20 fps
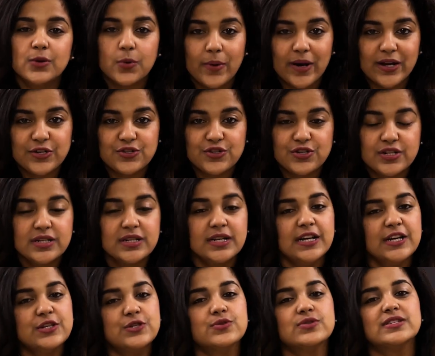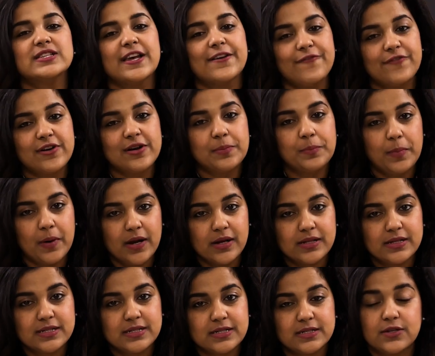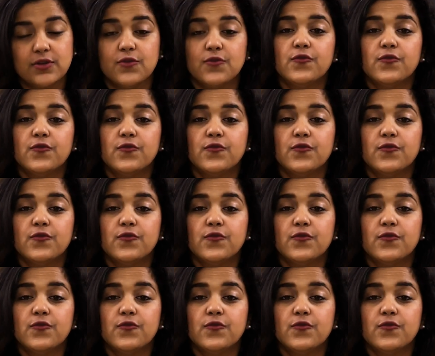question into several parts.